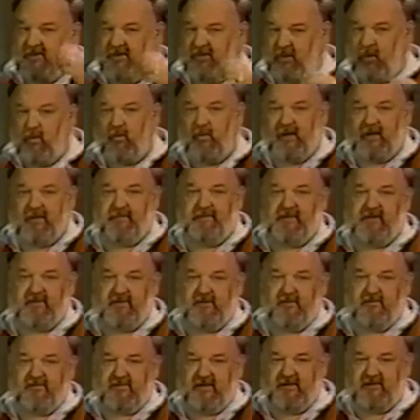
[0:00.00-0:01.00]
don't want to be
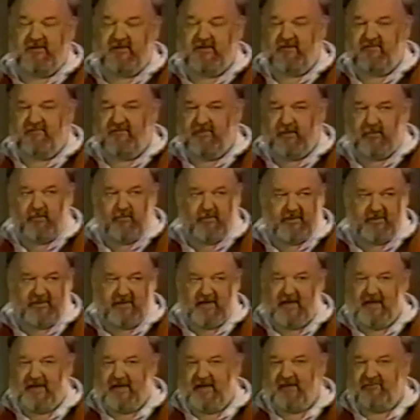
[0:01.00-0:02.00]
so sensitive. You don't want the
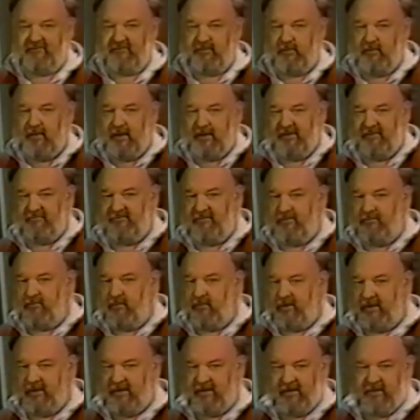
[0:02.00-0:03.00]
guy to have to go out every
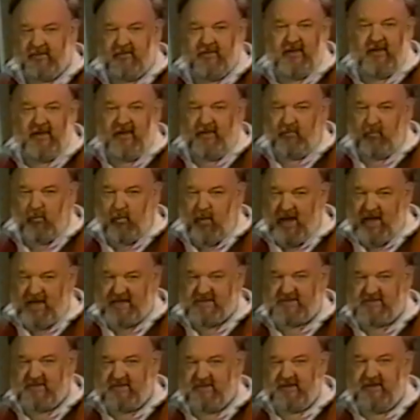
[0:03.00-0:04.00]
morning and
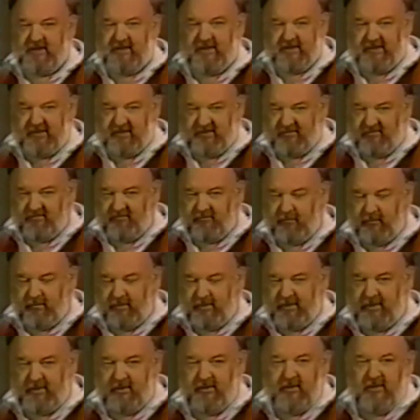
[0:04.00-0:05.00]
wax the leading edge of the
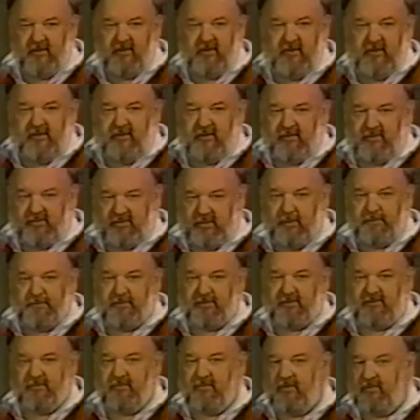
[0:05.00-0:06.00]
wing
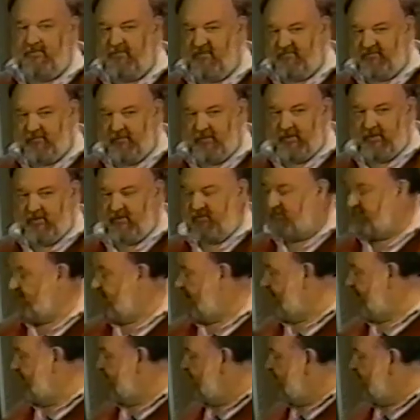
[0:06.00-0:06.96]
super smooth before he goes fly.